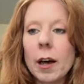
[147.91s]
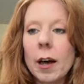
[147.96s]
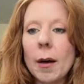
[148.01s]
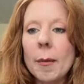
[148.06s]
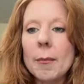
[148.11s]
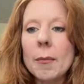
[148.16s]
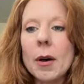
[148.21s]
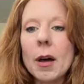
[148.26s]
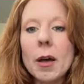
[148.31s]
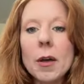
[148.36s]

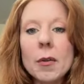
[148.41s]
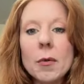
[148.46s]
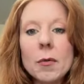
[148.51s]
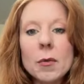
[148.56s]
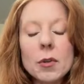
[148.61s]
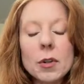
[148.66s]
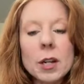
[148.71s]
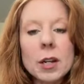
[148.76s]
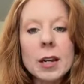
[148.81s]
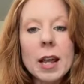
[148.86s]
But
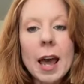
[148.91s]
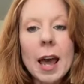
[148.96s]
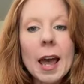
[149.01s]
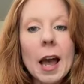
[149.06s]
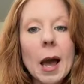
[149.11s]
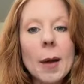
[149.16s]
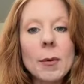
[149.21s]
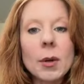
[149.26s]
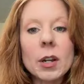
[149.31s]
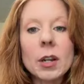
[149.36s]

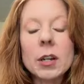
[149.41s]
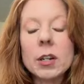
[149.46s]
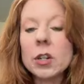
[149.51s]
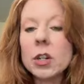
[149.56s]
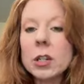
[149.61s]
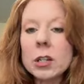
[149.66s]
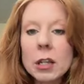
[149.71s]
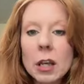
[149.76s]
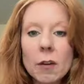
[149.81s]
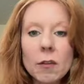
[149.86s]
today I'm going to
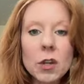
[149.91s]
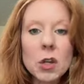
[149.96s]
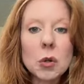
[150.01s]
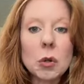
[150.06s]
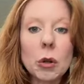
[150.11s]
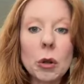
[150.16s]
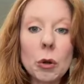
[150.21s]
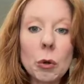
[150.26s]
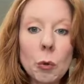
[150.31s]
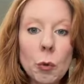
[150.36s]
just give
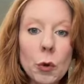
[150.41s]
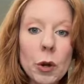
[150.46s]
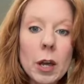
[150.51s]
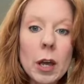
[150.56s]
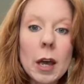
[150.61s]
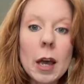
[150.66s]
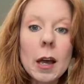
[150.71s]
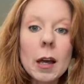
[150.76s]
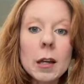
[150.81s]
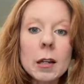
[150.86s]
you
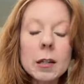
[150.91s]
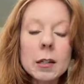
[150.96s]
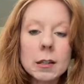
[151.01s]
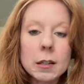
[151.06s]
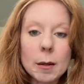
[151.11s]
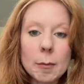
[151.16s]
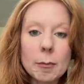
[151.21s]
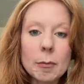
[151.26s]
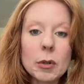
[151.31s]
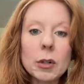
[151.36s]
3
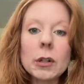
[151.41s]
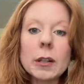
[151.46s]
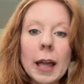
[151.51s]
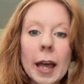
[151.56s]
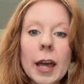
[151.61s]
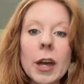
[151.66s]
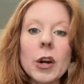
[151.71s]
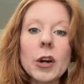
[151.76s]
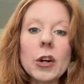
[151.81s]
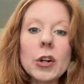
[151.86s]
simple
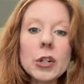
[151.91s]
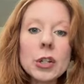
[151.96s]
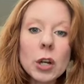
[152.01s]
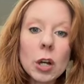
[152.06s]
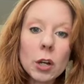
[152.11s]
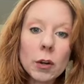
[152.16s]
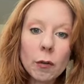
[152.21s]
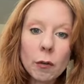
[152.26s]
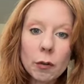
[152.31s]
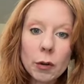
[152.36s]
layers
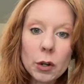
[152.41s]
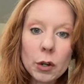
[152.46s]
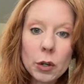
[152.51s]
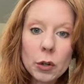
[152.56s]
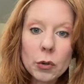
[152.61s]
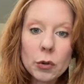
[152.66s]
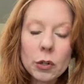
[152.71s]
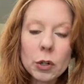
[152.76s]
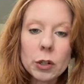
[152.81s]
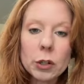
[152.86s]
for
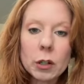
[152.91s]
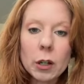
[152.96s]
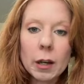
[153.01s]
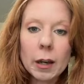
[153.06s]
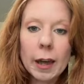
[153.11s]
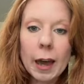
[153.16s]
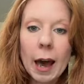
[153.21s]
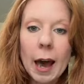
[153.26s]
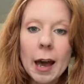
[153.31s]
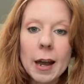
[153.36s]
you to
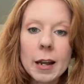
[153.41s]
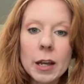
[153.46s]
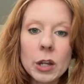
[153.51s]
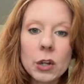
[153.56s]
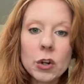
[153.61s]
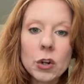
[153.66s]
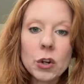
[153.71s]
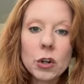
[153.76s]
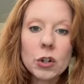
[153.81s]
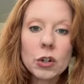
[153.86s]
look at
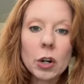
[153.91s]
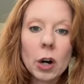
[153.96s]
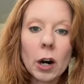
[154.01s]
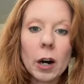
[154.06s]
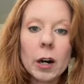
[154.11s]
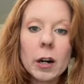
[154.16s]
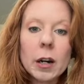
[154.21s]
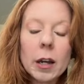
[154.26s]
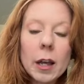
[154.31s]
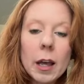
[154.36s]
in your
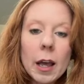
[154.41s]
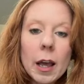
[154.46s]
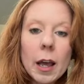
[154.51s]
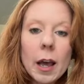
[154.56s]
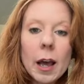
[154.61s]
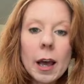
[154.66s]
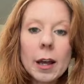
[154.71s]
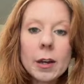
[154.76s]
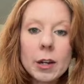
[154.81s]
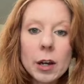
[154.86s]
chart
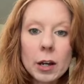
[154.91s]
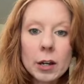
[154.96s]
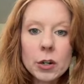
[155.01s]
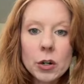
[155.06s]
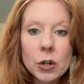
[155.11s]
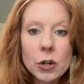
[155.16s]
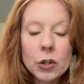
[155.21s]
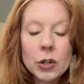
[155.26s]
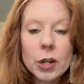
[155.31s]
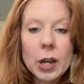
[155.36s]
and to
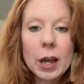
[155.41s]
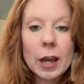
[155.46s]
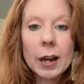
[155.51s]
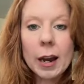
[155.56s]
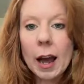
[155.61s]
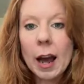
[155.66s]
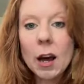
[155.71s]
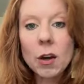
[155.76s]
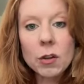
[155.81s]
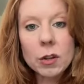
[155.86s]

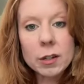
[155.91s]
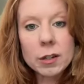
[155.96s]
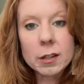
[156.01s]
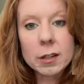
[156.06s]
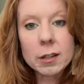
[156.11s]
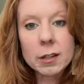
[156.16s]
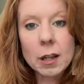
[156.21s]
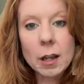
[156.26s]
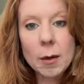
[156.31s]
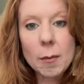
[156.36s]
understand how
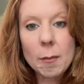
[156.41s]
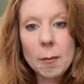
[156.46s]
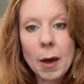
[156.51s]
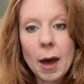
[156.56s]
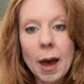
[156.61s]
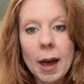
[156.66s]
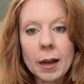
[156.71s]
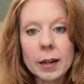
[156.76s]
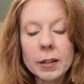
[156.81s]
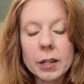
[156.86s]
this is
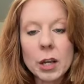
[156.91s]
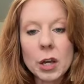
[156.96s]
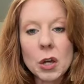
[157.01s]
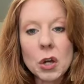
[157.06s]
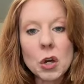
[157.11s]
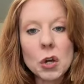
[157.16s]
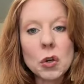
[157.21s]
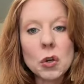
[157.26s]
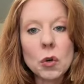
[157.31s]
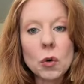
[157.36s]

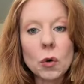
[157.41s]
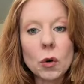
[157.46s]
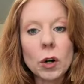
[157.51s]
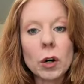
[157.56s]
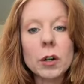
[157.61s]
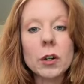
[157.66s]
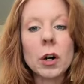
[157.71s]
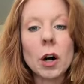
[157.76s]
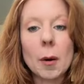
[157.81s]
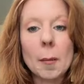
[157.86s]
impacting
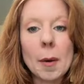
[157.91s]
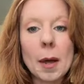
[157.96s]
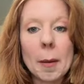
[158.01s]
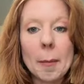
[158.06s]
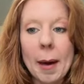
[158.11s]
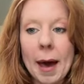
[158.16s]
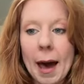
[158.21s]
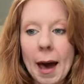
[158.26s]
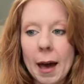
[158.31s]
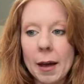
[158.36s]
your
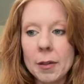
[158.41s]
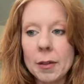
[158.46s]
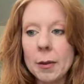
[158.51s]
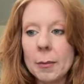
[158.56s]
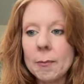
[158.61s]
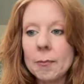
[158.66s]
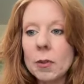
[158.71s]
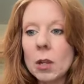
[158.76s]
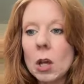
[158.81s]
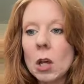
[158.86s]
dharmic path.